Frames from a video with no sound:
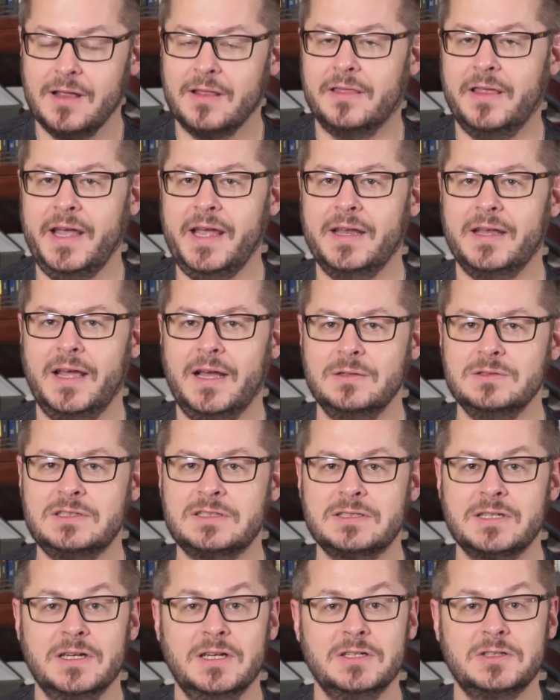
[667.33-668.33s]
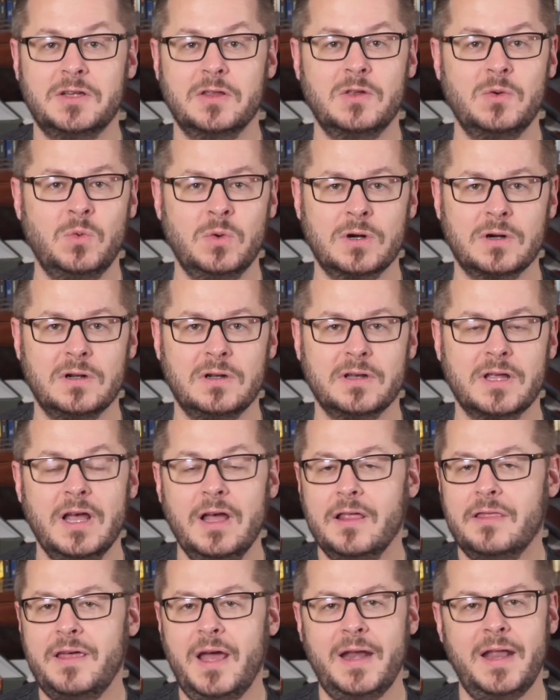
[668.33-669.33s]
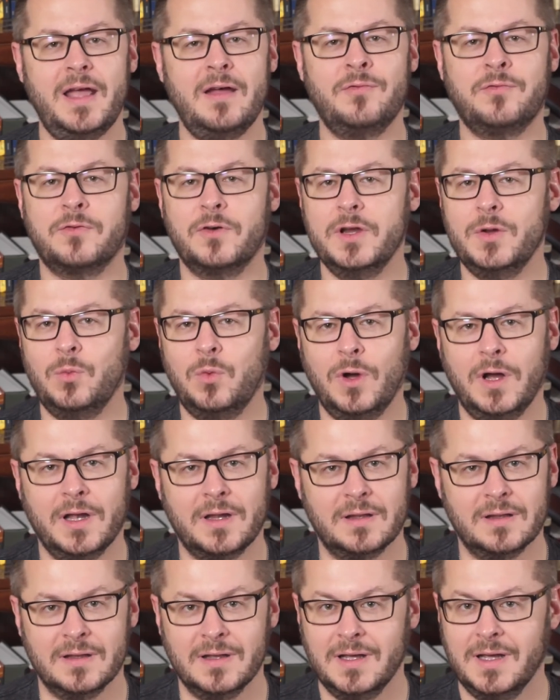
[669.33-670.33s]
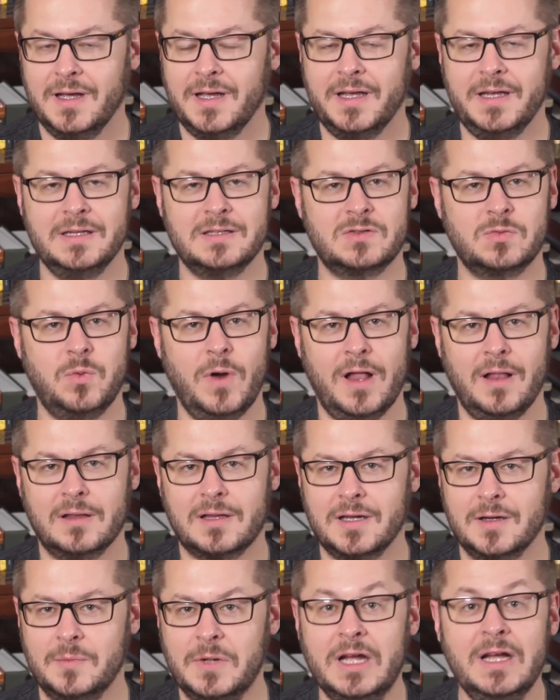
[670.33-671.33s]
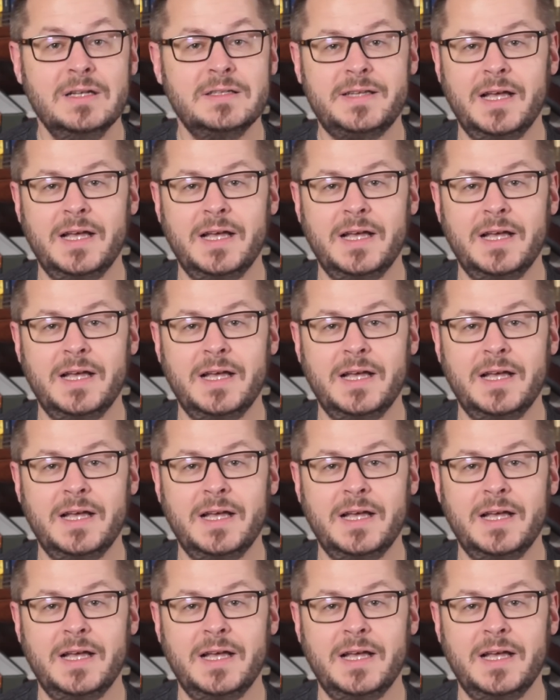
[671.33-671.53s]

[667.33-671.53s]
they announced to the world that everyone is welcome.